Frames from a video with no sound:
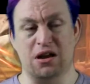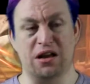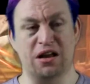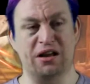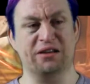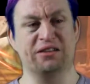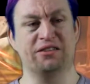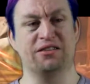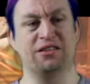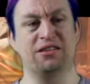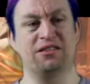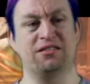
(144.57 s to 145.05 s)

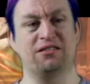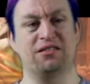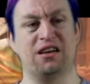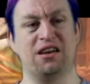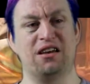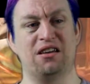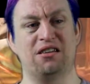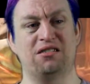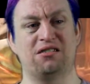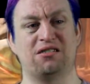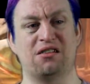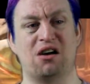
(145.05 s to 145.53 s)
And she
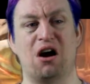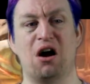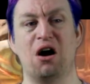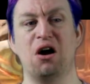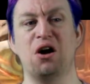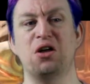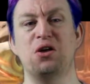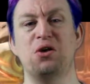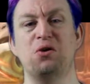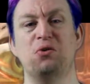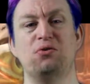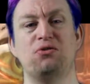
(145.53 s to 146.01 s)
says, "Are
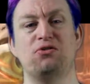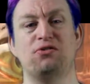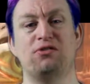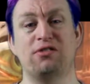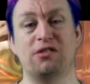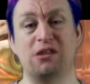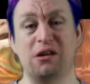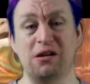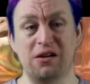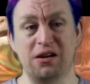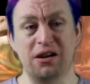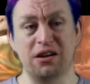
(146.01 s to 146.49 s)
you
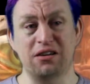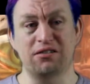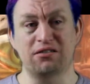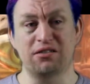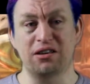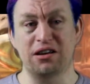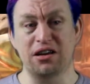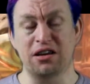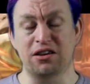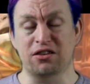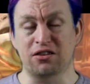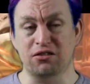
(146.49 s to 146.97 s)

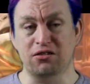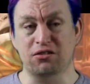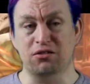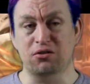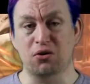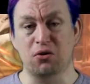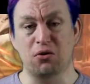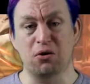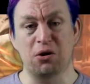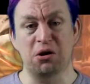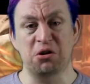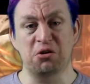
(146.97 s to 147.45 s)
seriously just
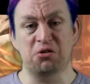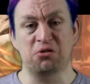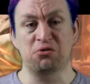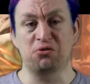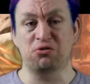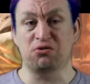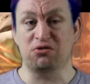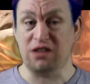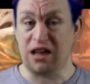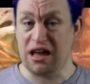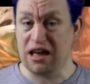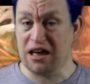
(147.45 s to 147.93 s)
going to
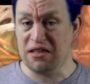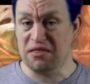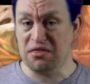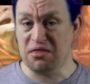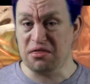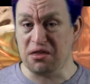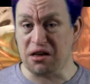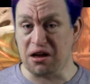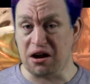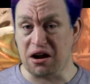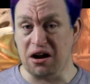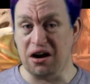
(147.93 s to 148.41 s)

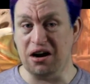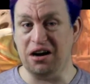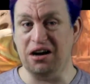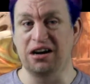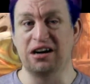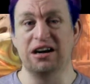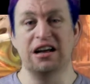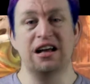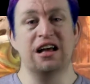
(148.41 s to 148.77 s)
stand there